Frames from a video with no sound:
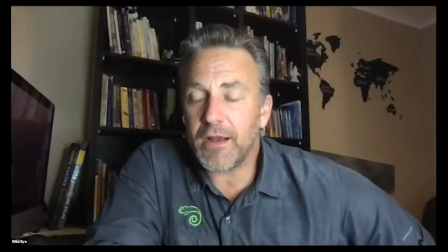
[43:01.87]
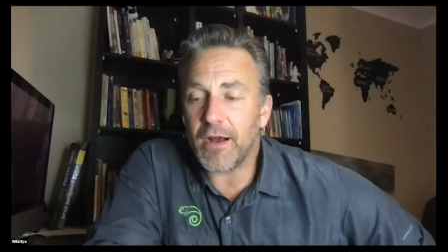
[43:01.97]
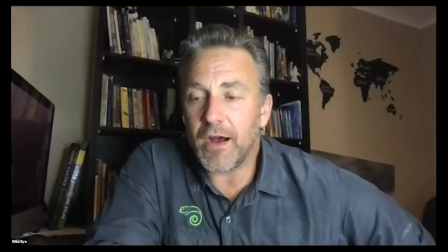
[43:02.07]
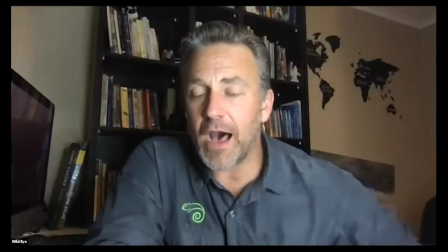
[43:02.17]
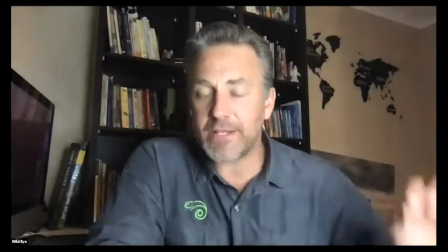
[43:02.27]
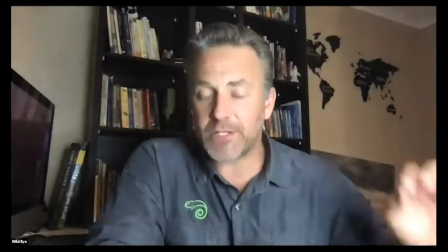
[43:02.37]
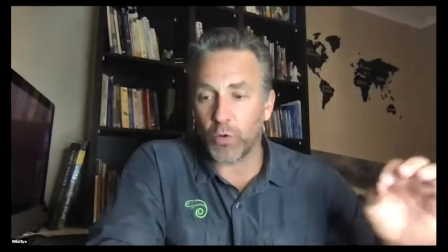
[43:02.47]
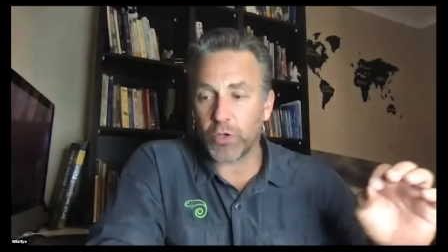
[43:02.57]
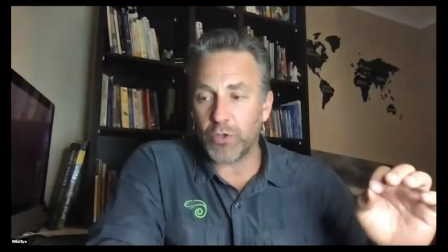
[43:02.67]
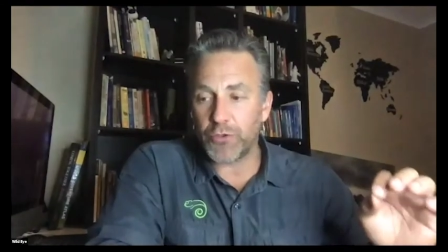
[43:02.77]
I
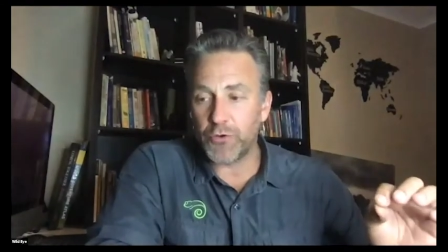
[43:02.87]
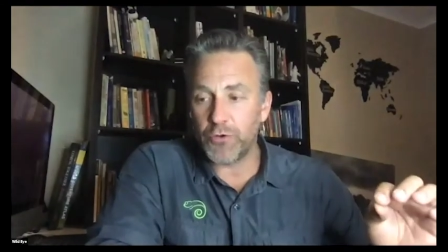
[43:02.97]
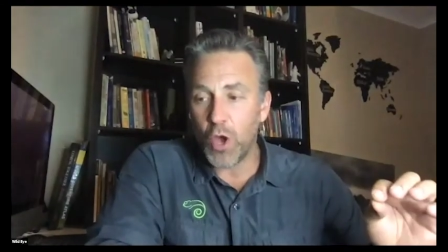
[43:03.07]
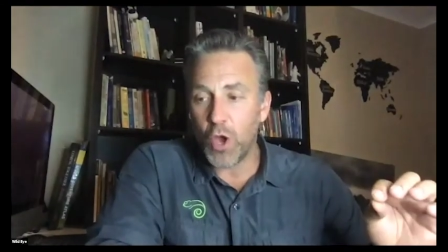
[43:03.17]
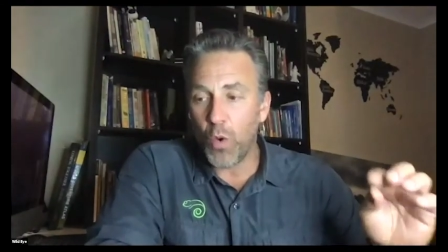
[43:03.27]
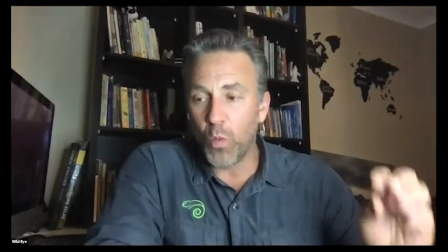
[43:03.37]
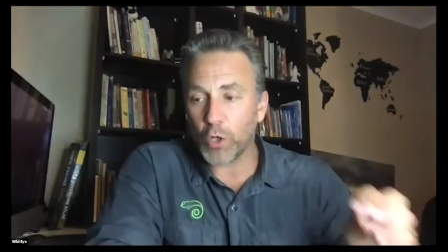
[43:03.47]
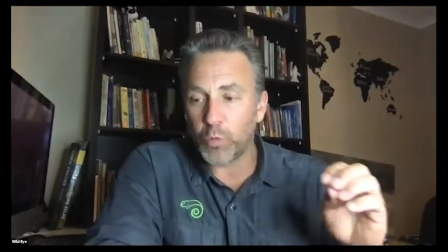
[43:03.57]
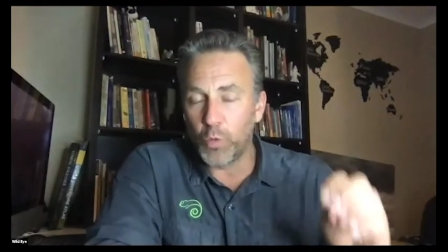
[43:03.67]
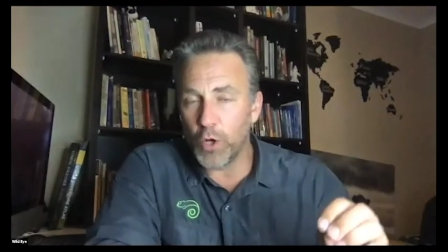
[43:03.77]
talk you through
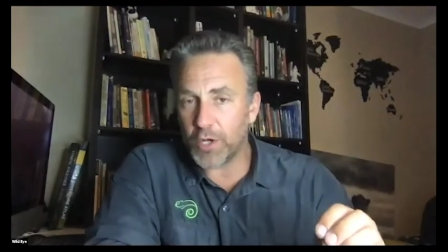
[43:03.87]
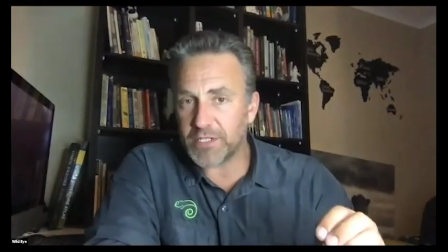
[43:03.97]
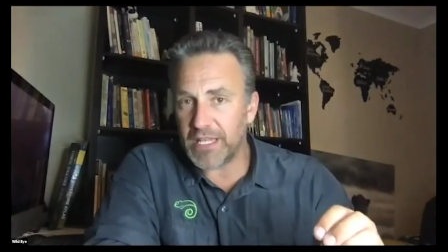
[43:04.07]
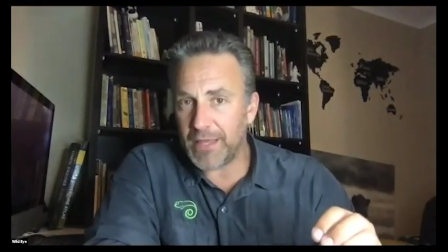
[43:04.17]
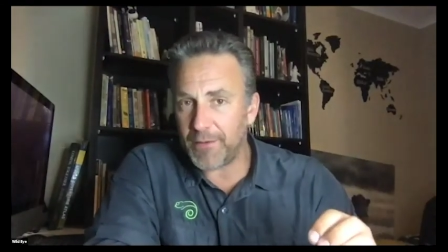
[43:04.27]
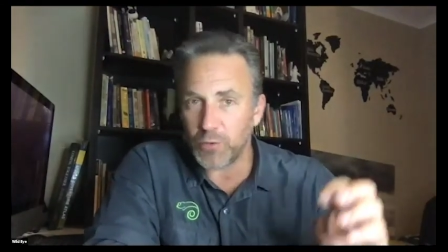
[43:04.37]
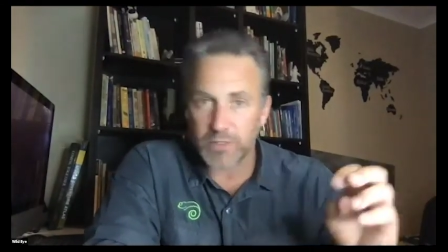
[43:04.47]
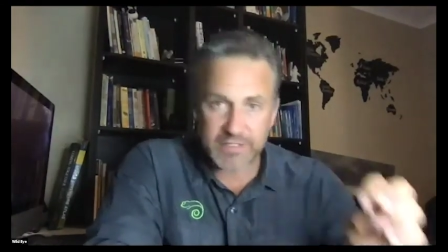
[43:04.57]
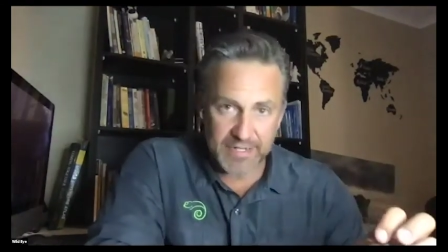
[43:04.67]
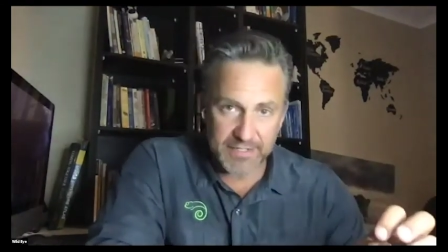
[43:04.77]
what works in the image, what
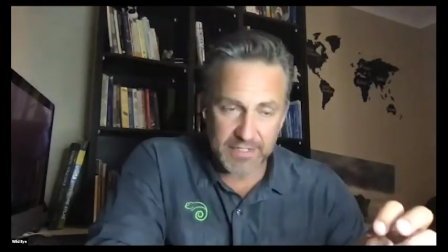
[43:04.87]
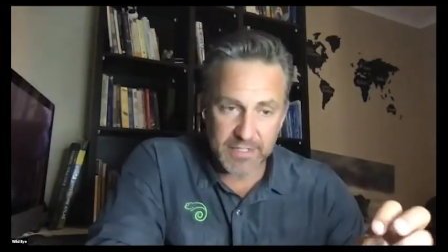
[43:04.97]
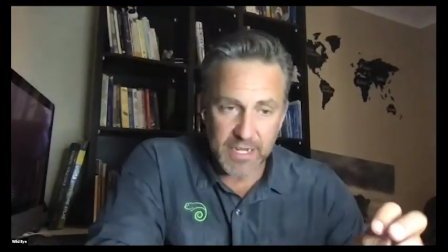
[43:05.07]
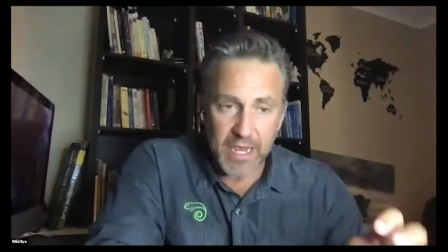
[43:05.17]
doesn't.